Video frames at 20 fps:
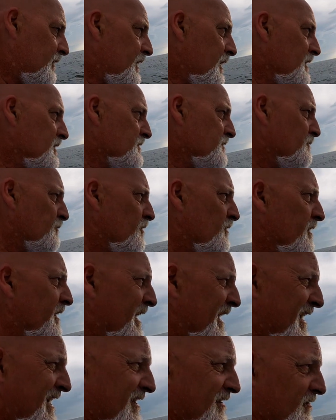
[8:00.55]
This will
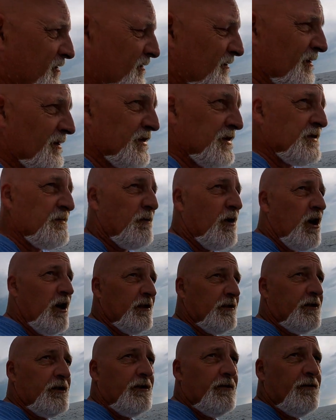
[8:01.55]
handle a small
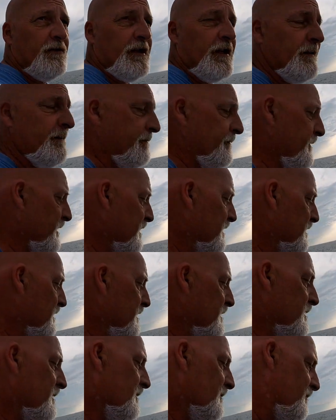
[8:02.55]
tuna,
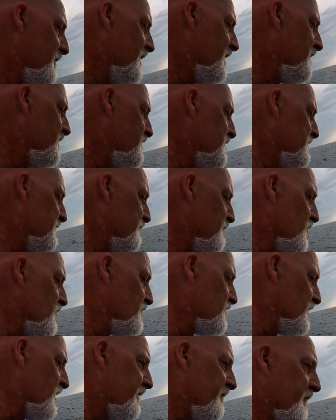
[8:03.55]
but I use it
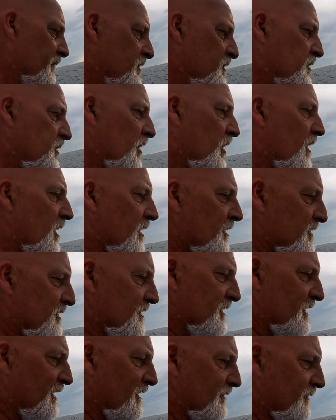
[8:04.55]
mostly for sharks, and
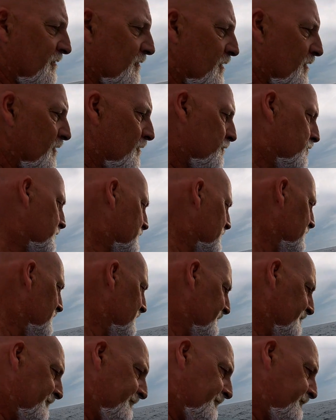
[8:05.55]
I'll throw
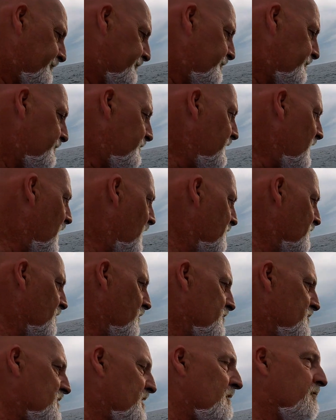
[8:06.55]

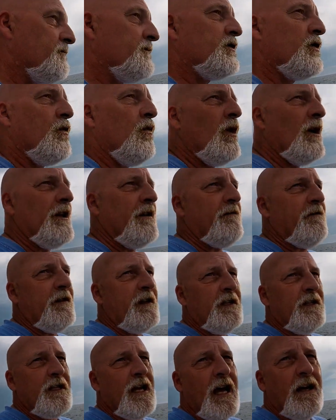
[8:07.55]
something 20
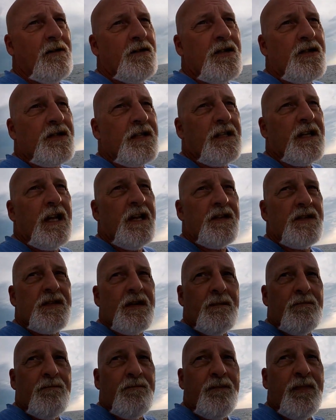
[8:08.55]
feet down just in case
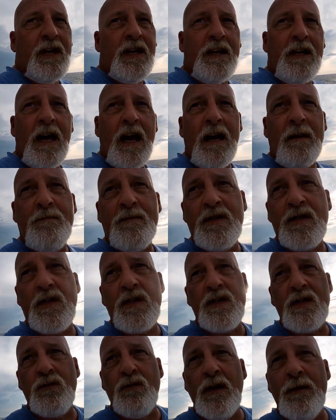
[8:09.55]
something big happens to
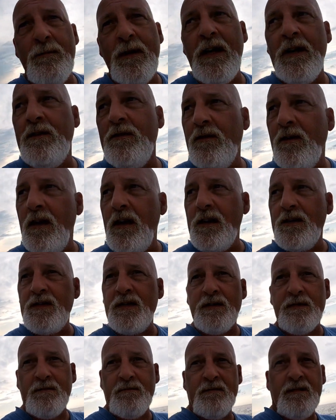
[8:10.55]
swim under us
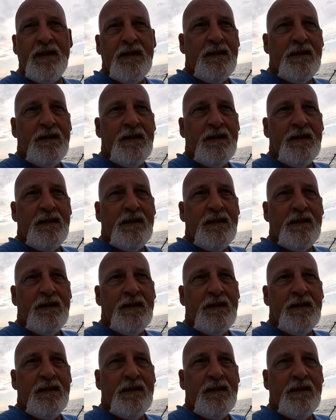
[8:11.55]
and